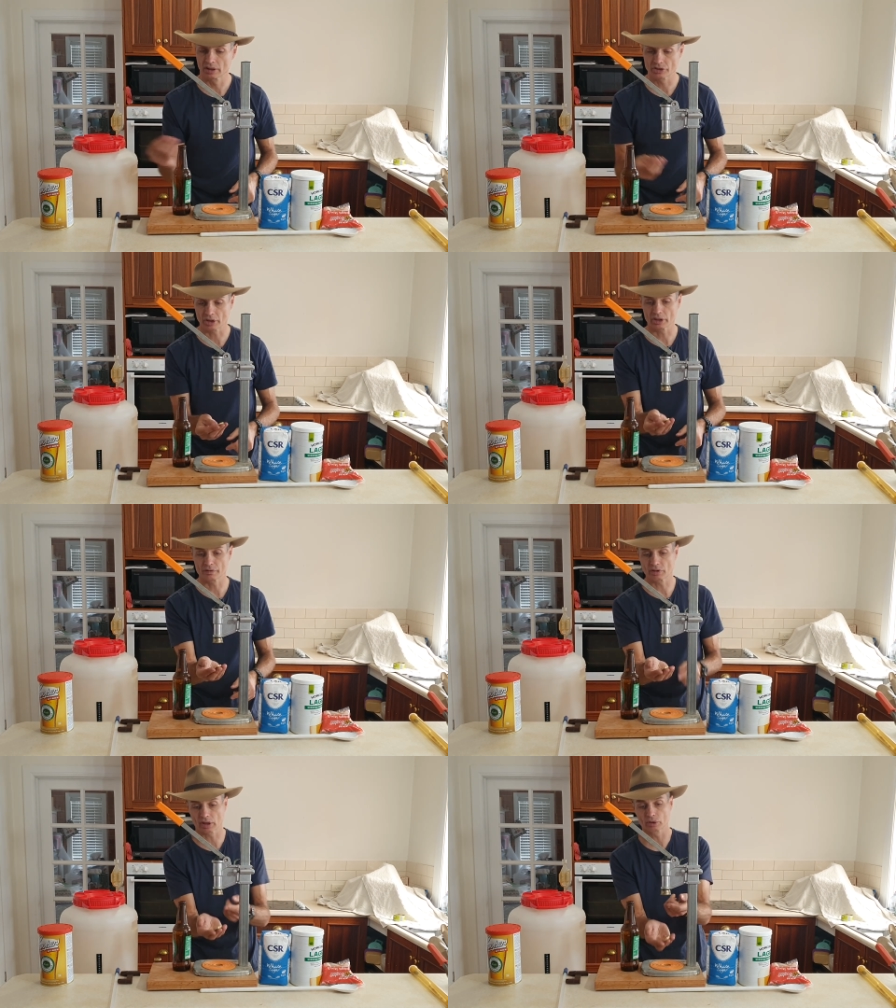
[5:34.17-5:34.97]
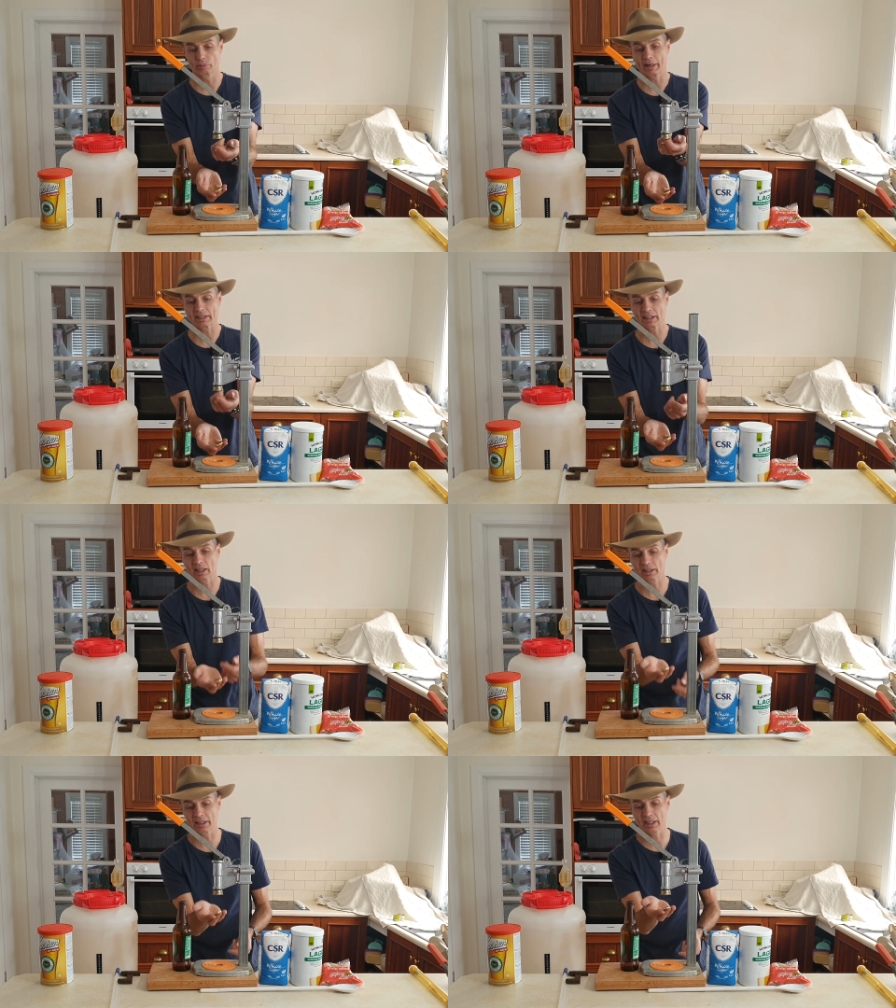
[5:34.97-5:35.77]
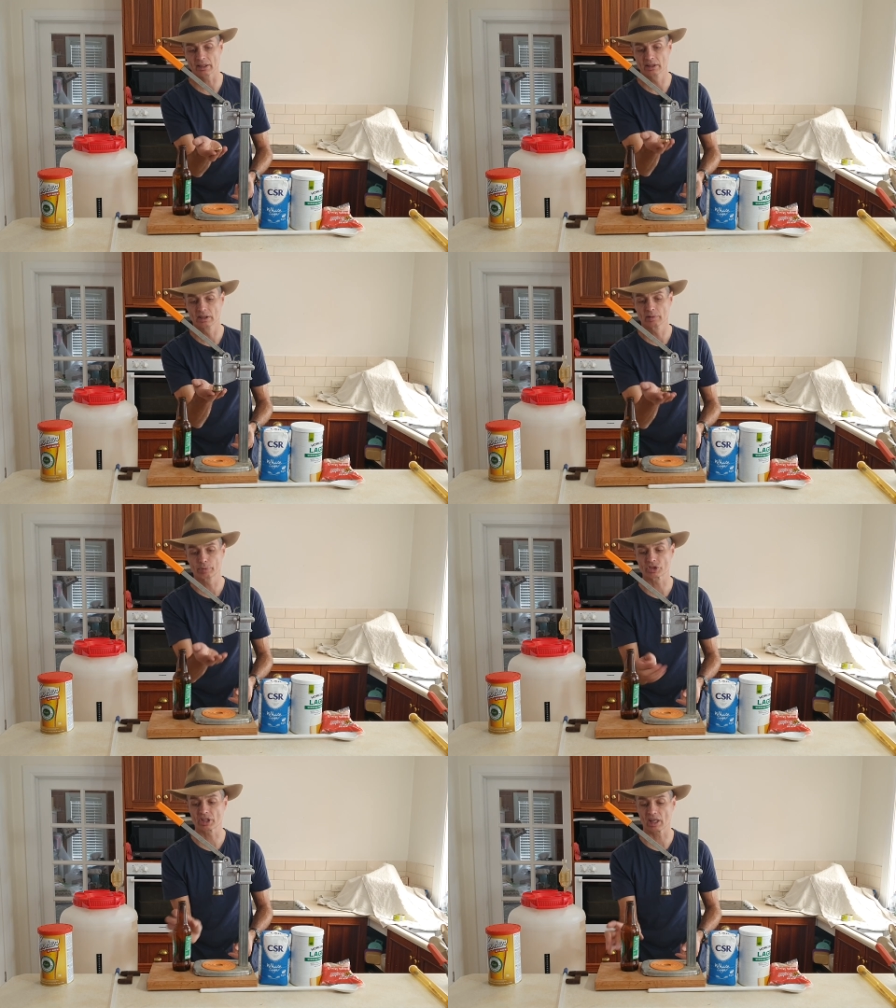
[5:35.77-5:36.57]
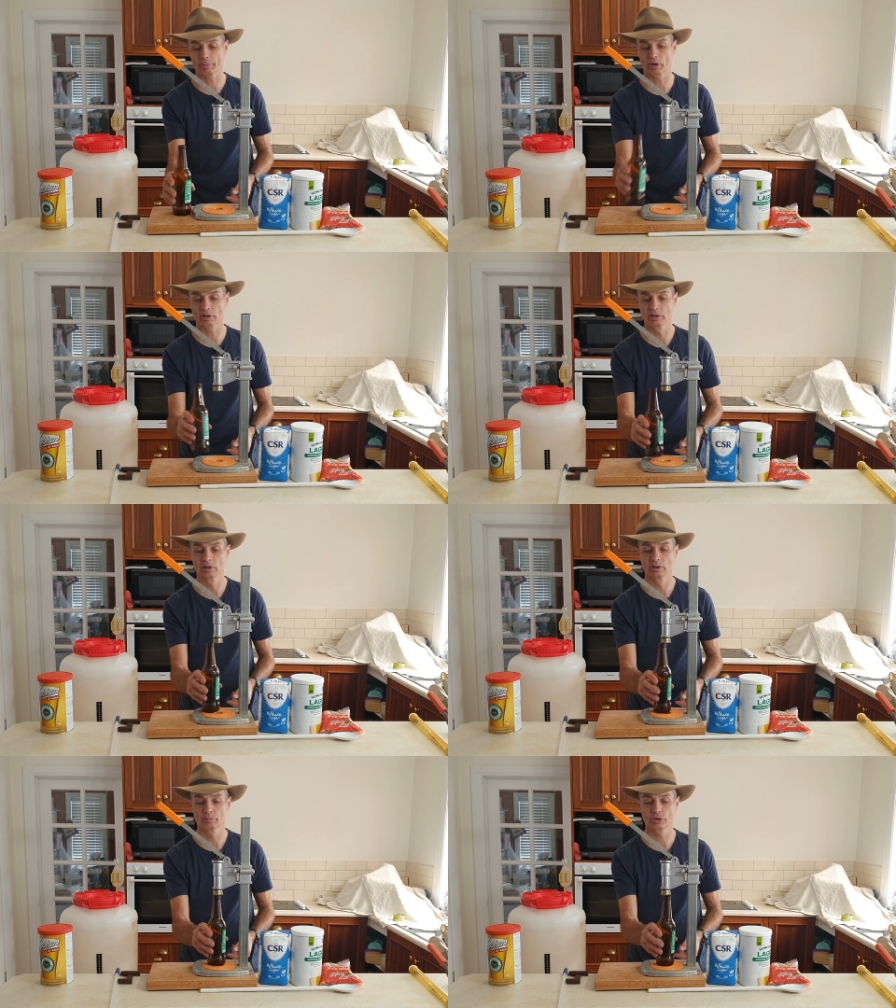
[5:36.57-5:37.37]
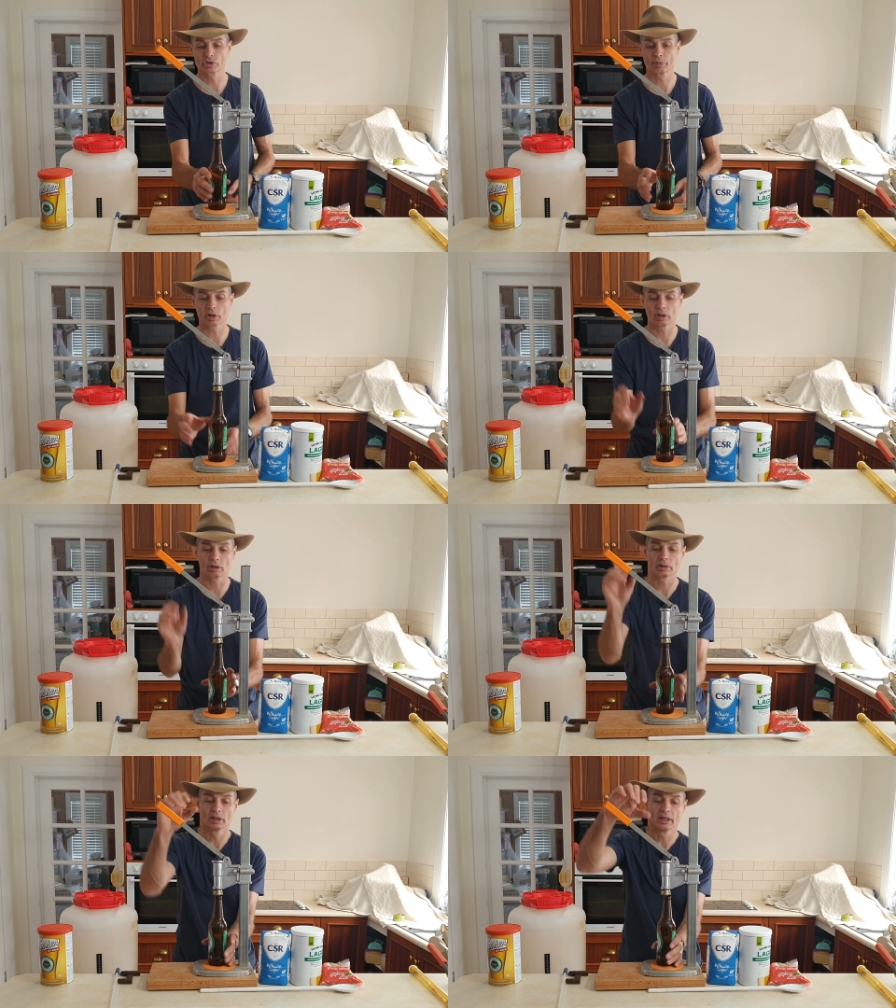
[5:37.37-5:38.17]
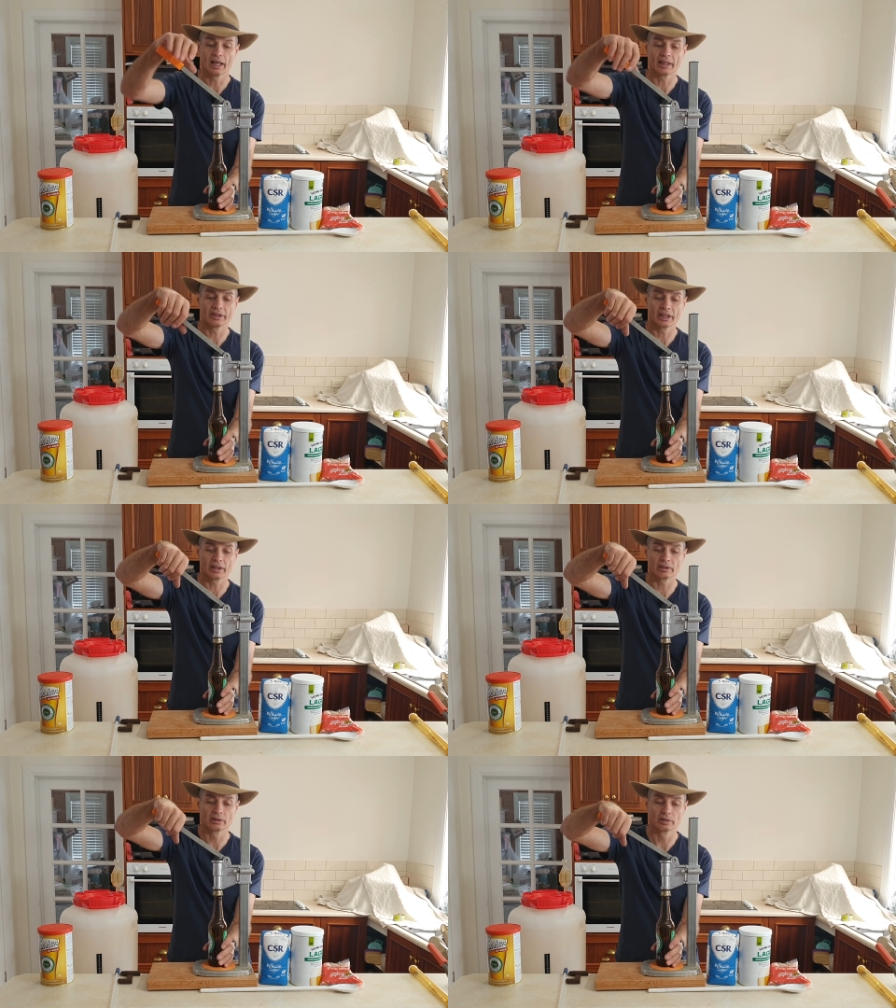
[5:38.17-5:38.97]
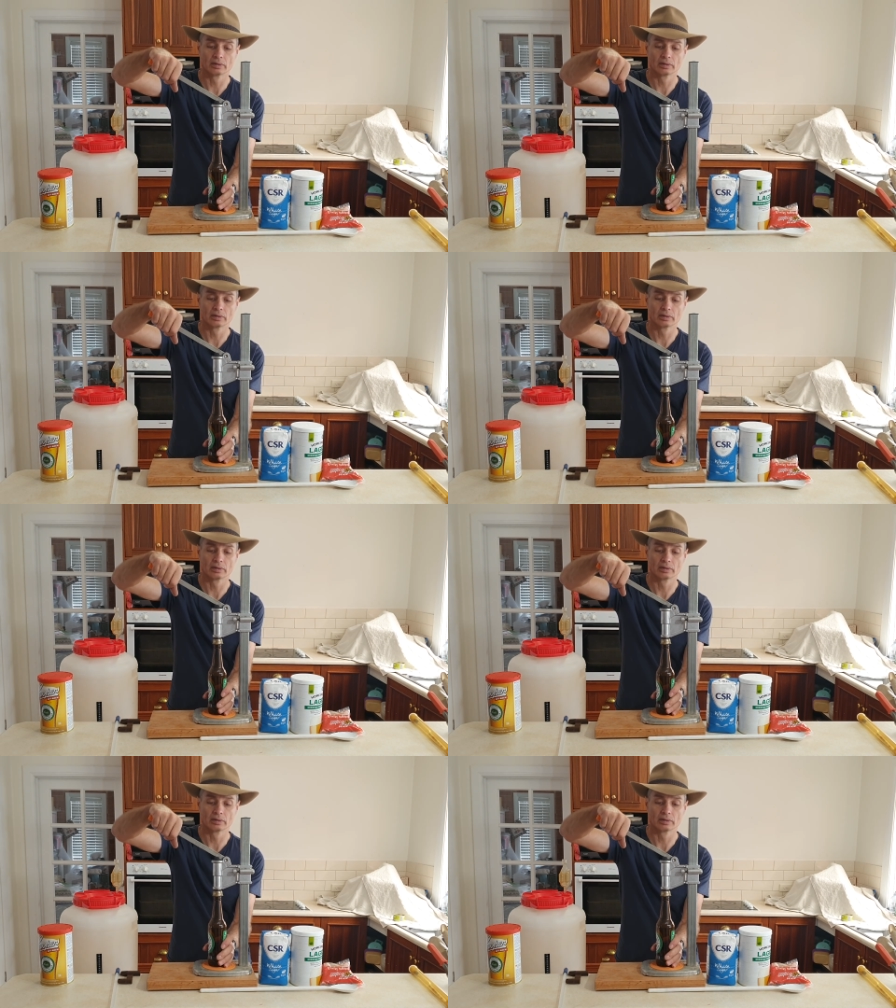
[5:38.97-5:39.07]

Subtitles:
So you've got a little magnet under there, put your cap on, put your bottle on, and then